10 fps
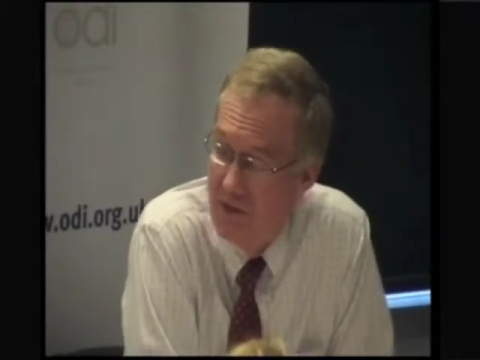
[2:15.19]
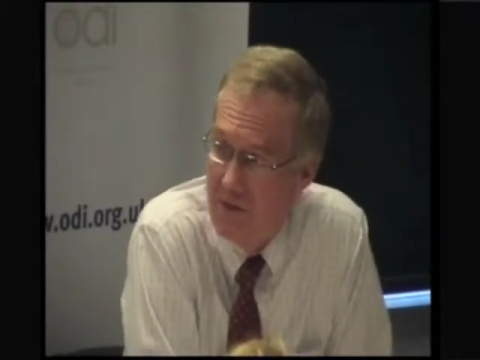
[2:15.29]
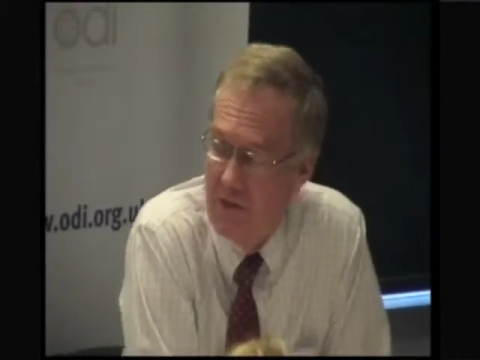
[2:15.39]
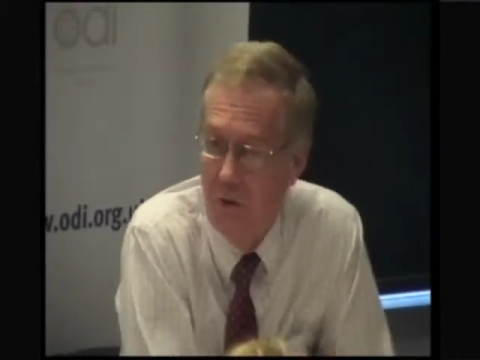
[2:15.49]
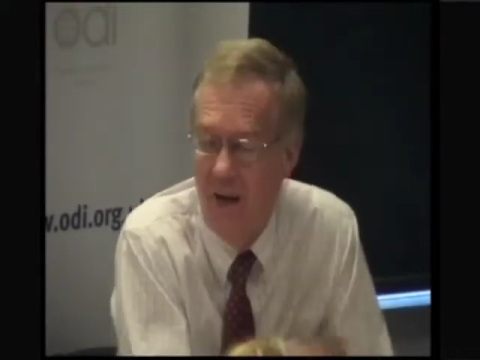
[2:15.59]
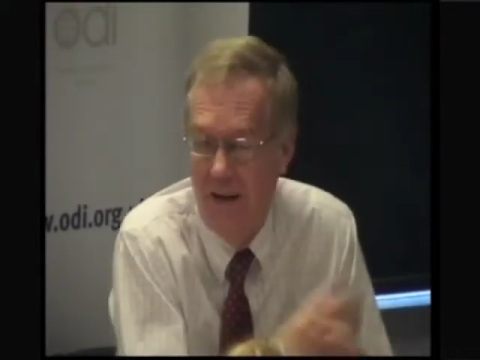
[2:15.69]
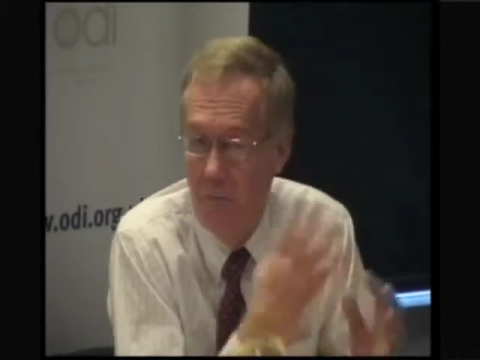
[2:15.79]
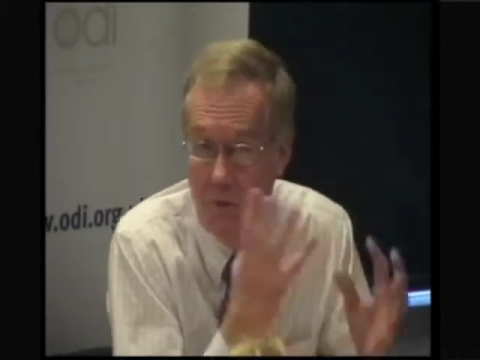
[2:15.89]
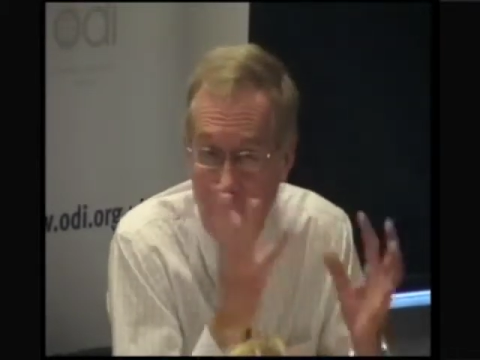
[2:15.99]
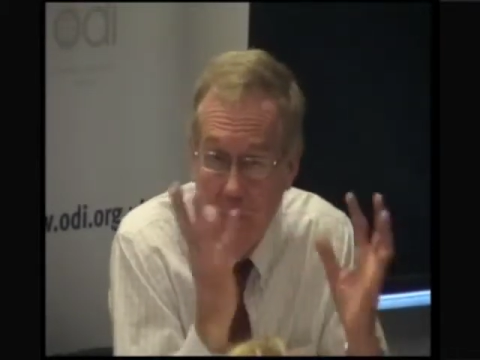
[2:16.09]
So I
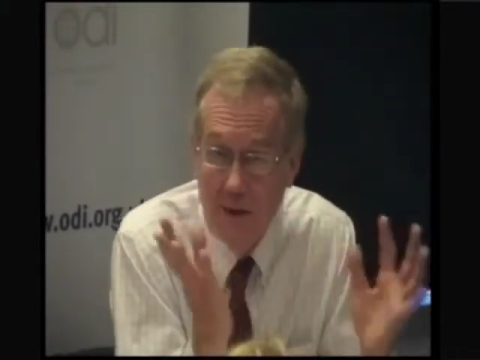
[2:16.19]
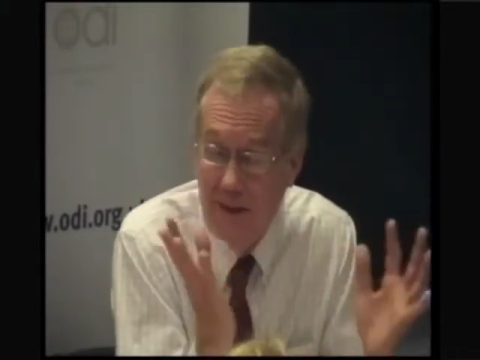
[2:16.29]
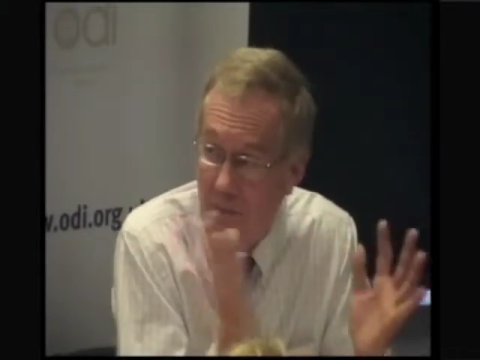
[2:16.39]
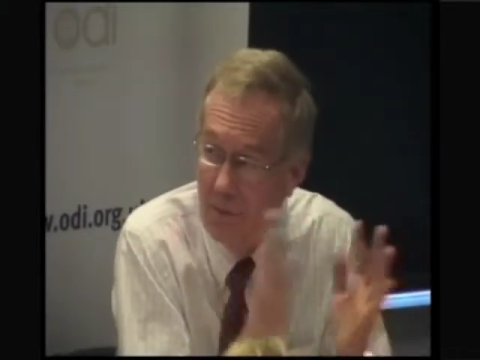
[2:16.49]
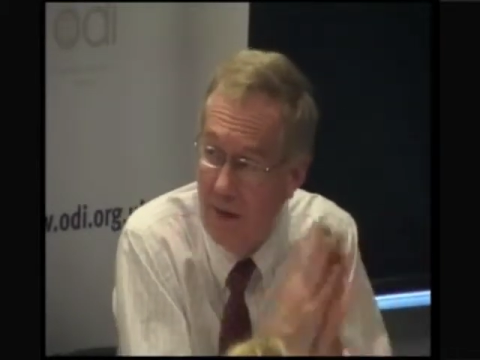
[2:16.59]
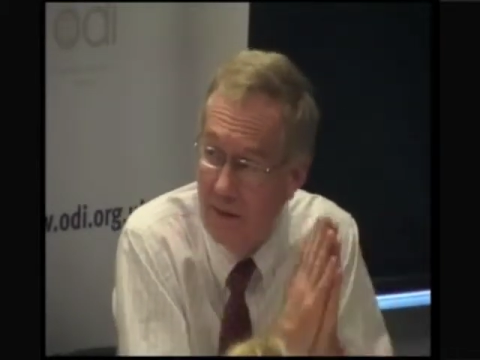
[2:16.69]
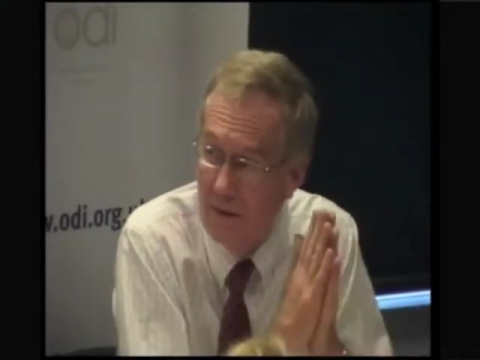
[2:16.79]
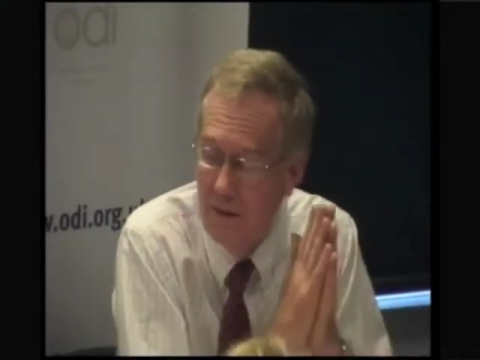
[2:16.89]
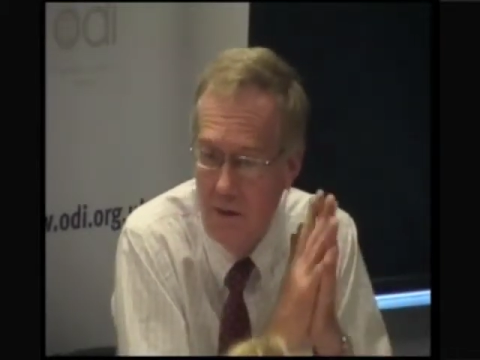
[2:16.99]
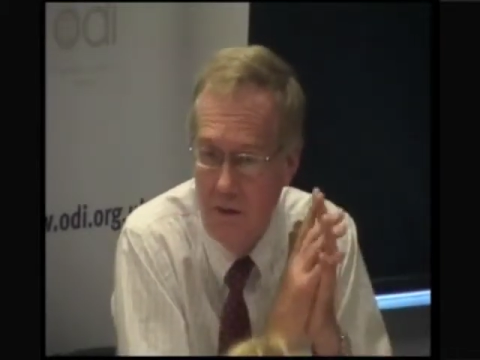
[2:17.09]
completely buy
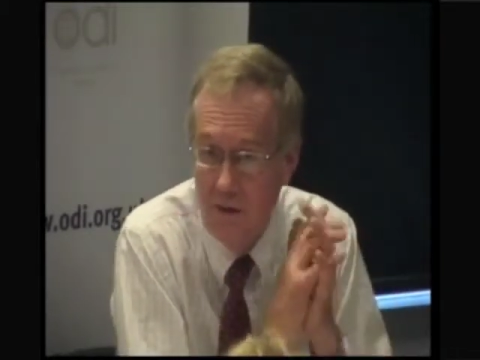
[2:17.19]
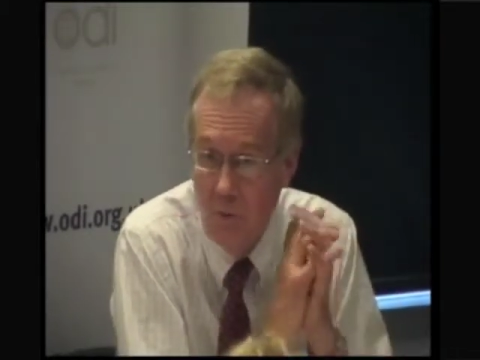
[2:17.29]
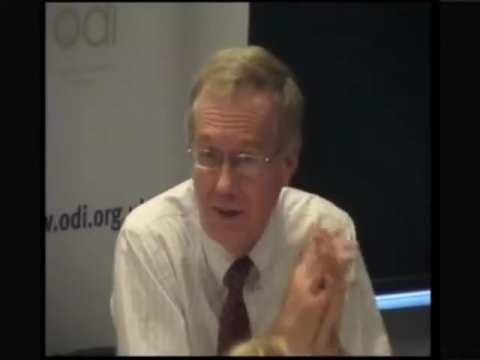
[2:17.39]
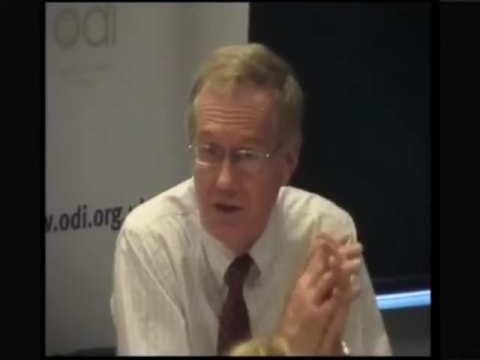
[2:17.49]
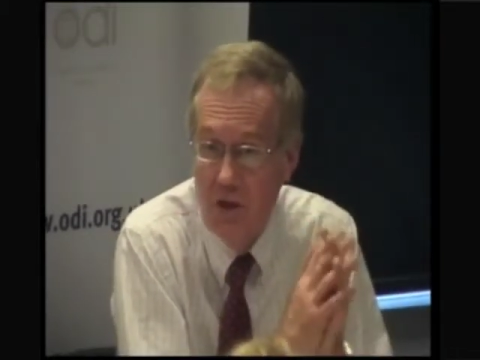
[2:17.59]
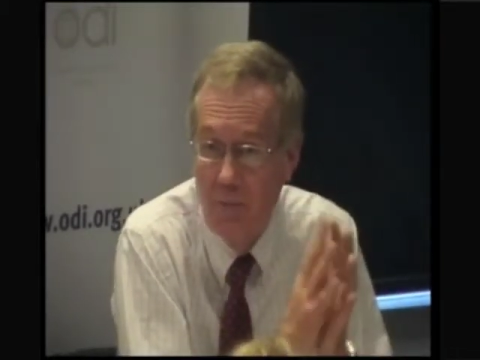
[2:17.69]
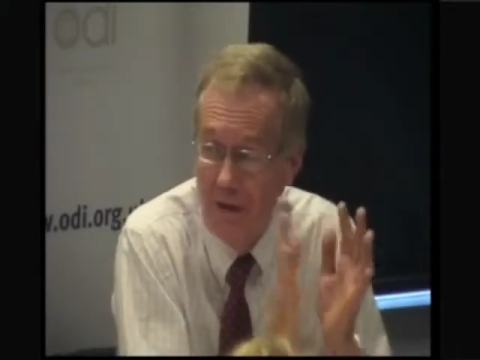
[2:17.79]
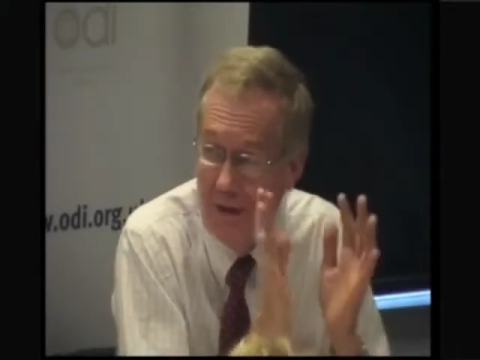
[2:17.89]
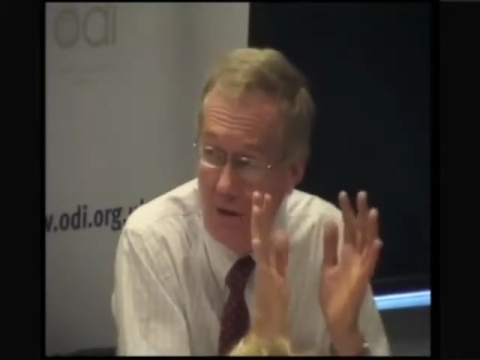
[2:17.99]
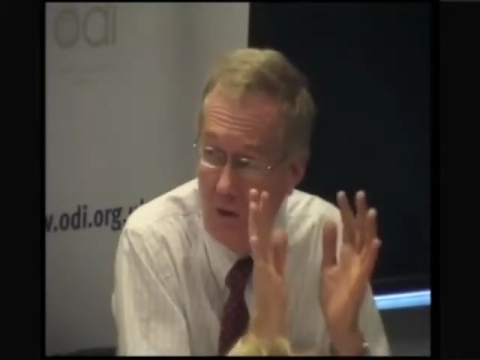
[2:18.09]
the picture, but
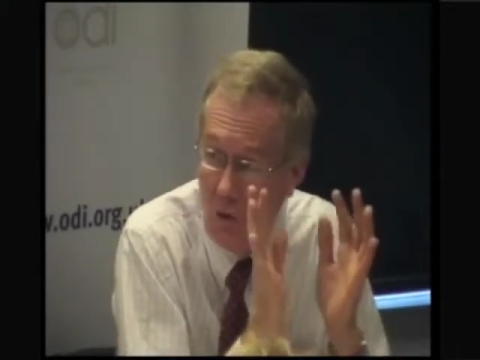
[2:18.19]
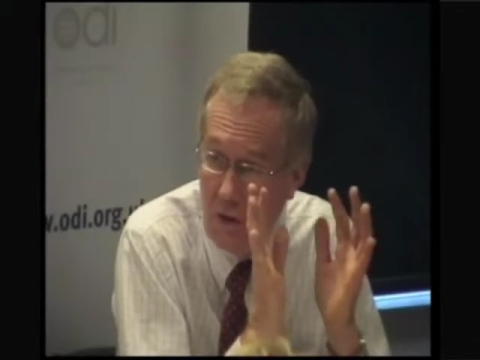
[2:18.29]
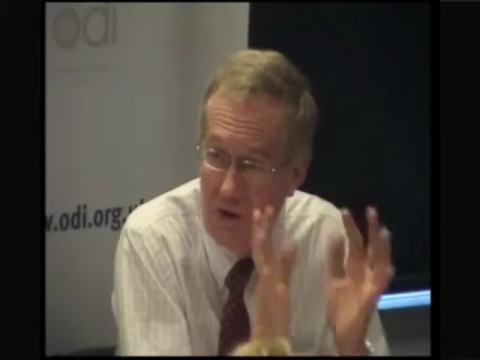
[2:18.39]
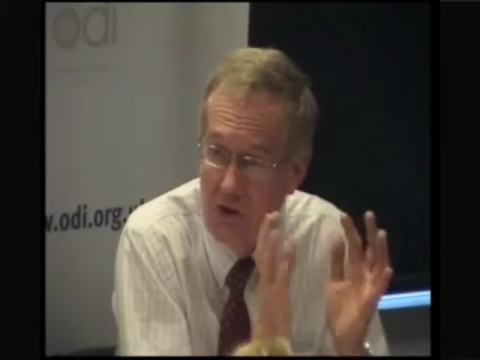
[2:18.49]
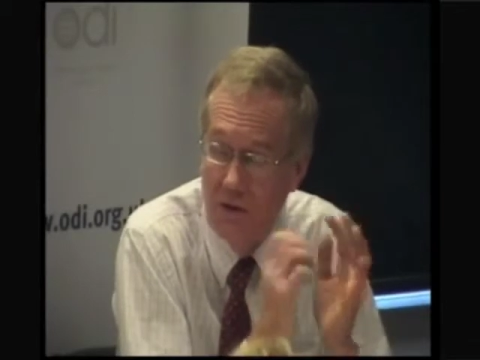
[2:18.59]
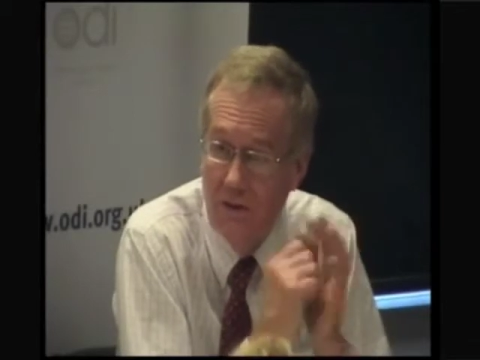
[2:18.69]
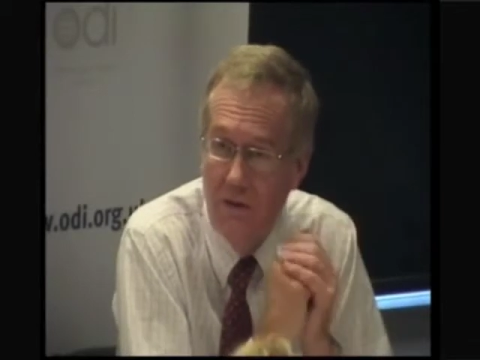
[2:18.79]
I question